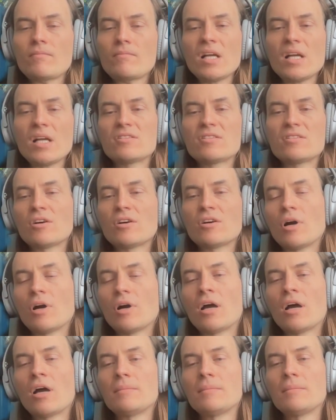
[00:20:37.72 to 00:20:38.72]
So
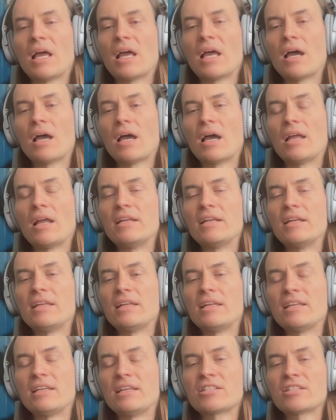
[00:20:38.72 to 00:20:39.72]

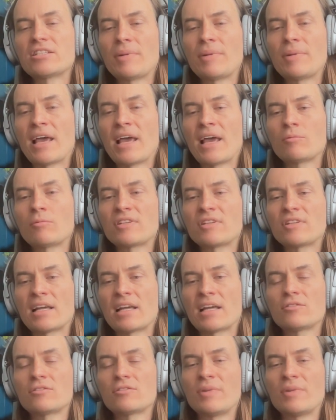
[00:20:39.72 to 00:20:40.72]
the initial plan was
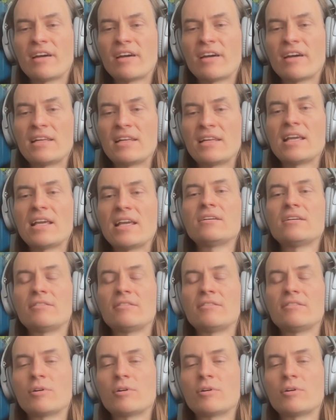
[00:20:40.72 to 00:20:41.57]
that to be a validator,